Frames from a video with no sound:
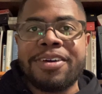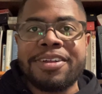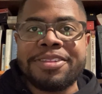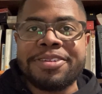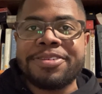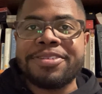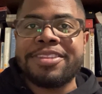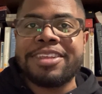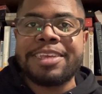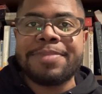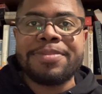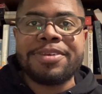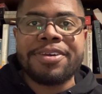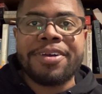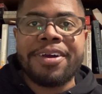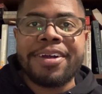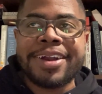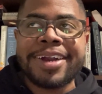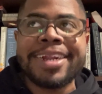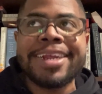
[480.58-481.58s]
on their
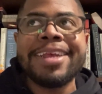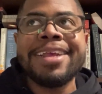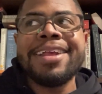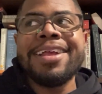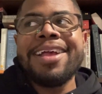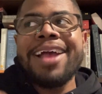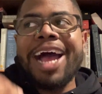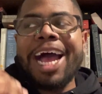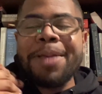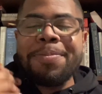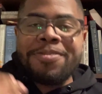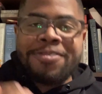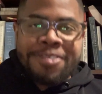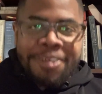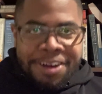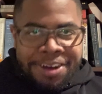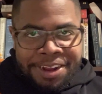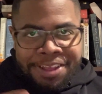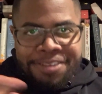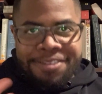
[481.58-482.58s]
TBR. I'm
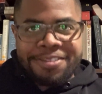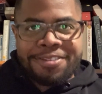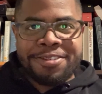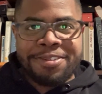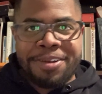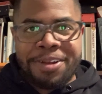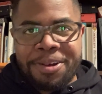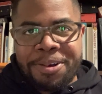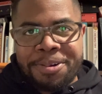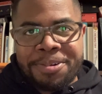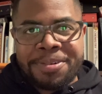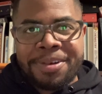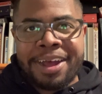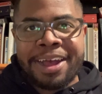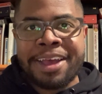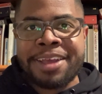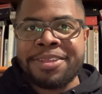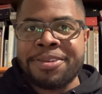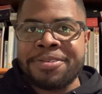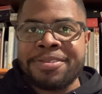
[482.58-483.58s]
starting slow.
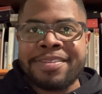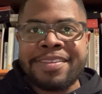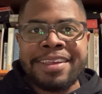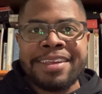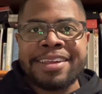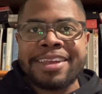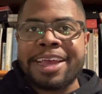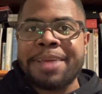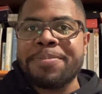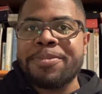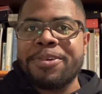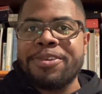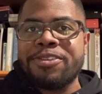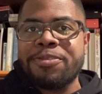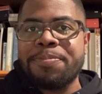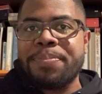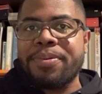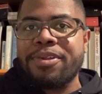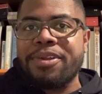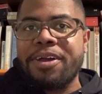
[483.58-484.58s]
I don't think I'm going
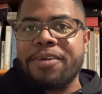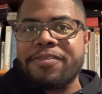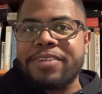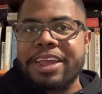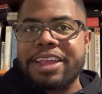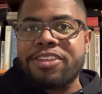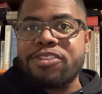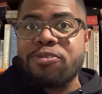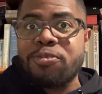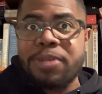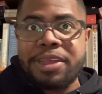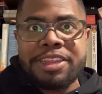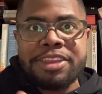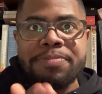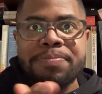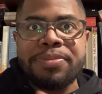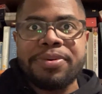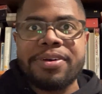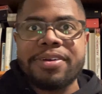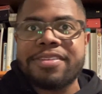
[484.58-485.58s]
to pull off like 20
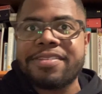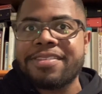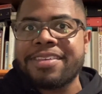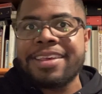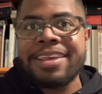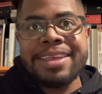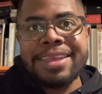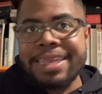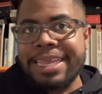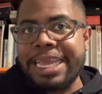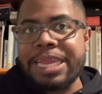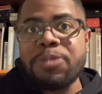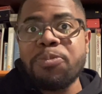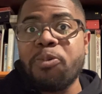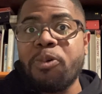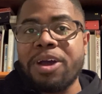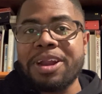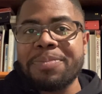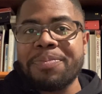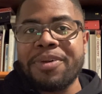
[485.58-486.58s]
books in
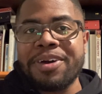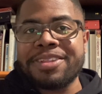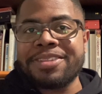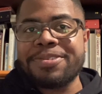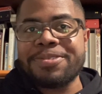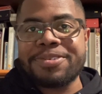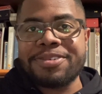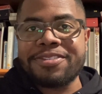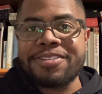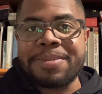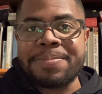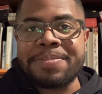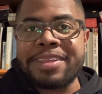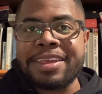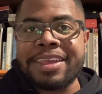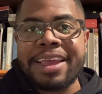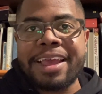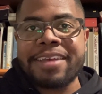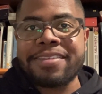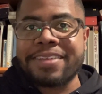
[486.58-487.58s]
1 month or
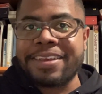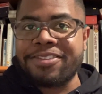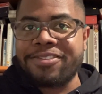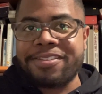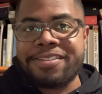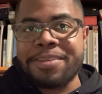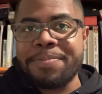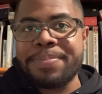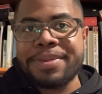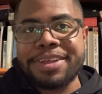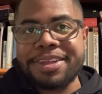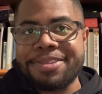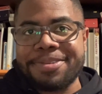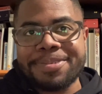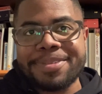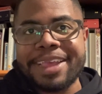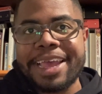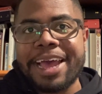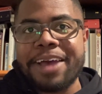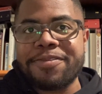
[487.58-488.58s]
something, as I simply
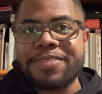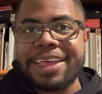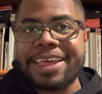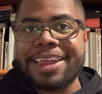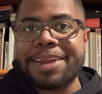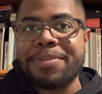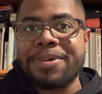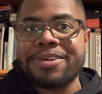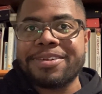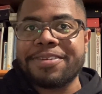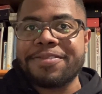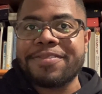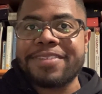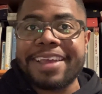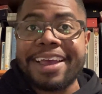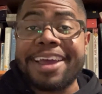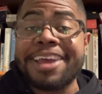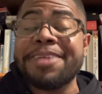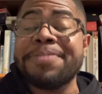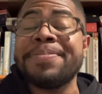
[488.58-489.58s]
don't have that amount of
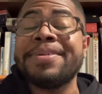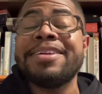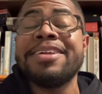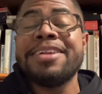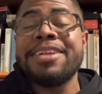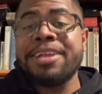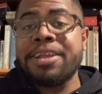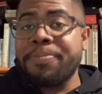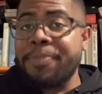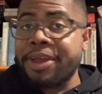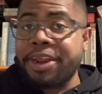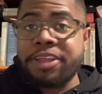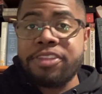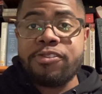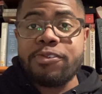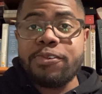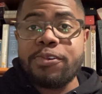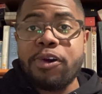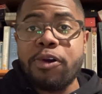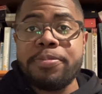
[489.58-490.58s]
time. But I
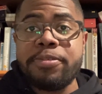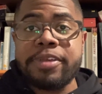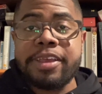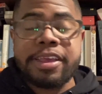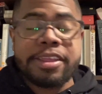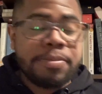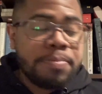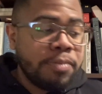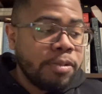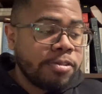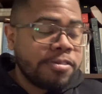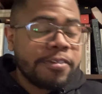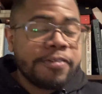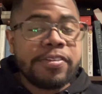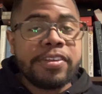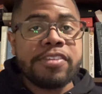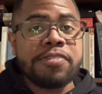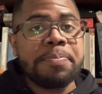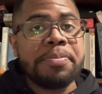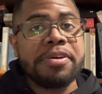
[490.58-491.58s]
do hope to get most of
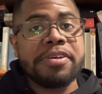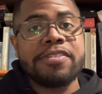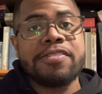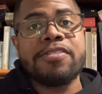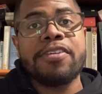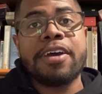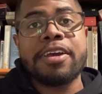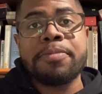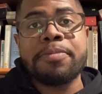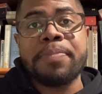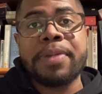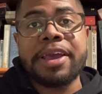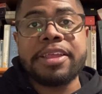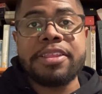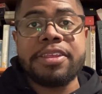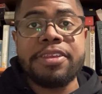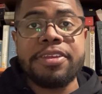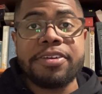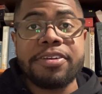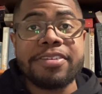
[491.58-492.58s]
these books done by
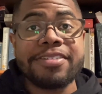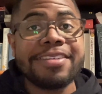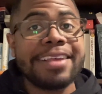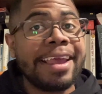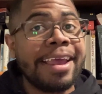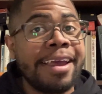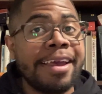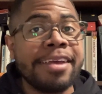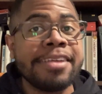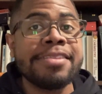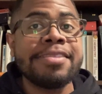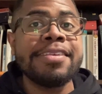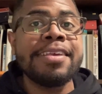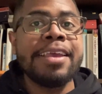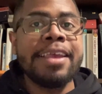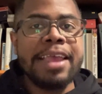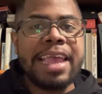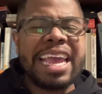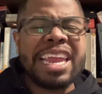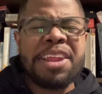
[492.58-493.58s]
the year's end.
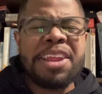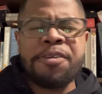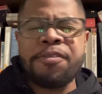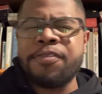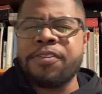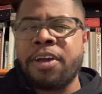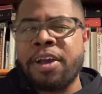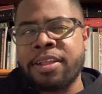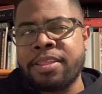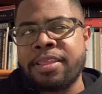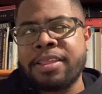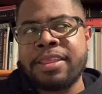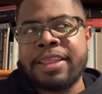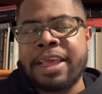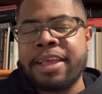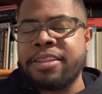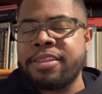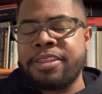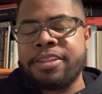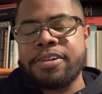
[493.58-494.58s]
And if not,
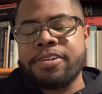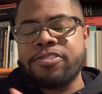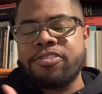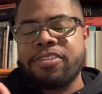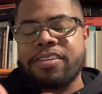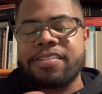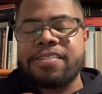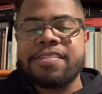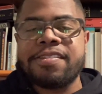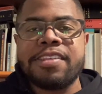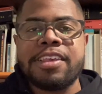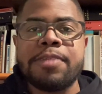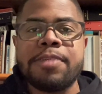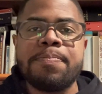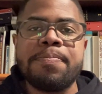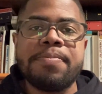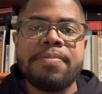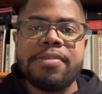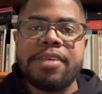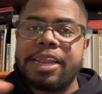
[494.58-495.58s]
then they'll just
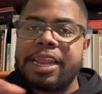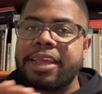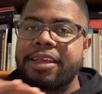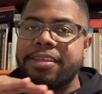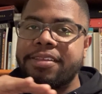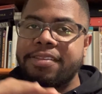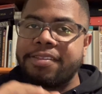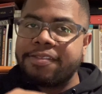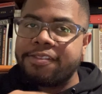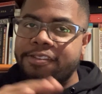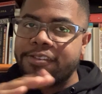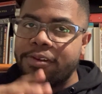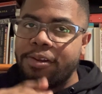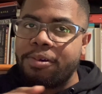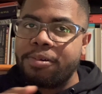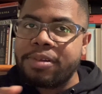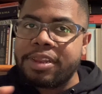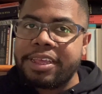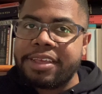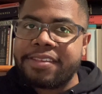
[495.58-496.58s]
seep, like,
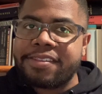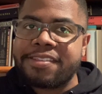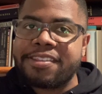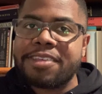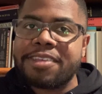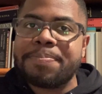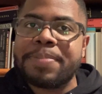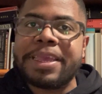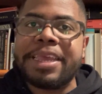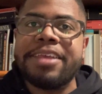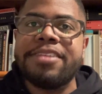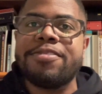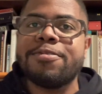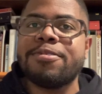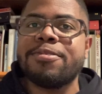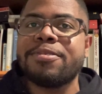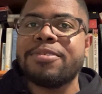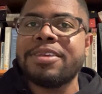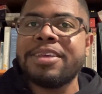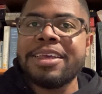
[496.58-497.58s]
slowly sip
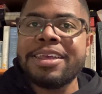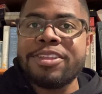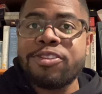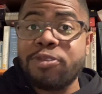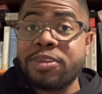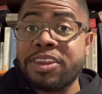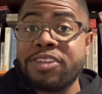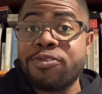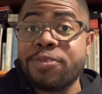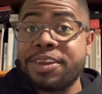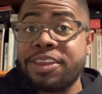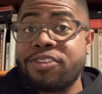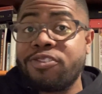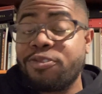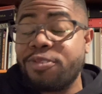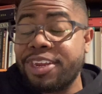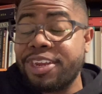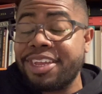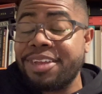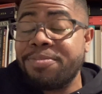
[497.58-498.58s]
into
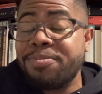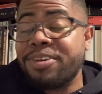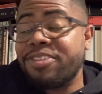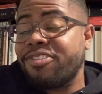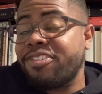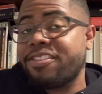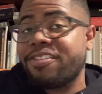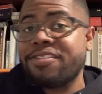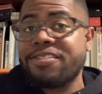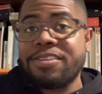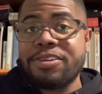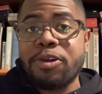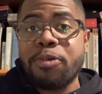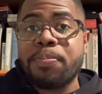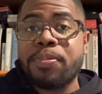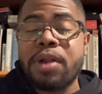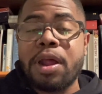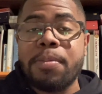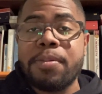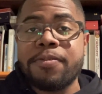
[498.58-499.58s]
2023, which is no
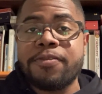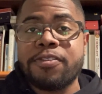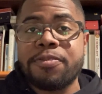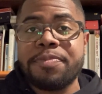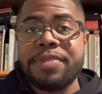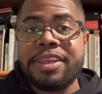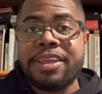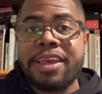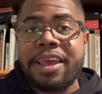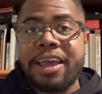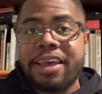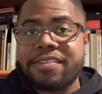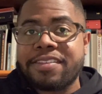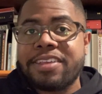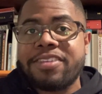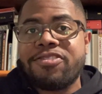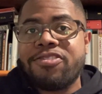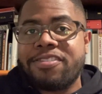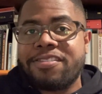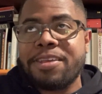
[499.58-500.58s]
problem for me, as
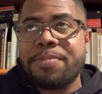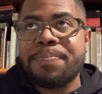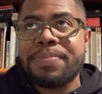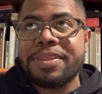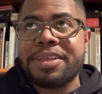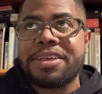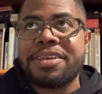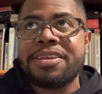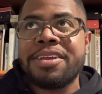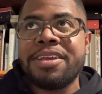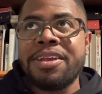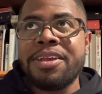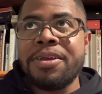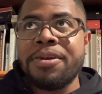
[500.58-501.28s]
I simply